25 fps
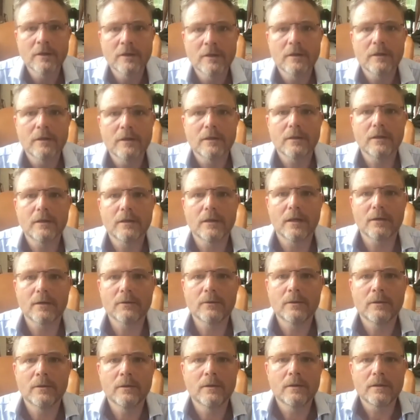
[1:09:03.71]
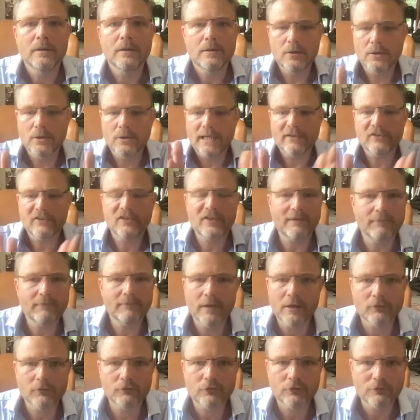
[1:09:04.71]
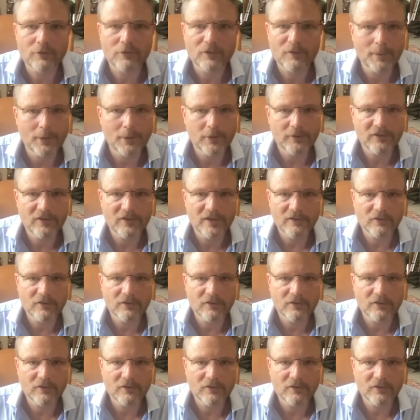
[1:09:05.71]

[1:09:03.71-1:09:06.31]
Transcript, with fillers: You know, you get 700 responses,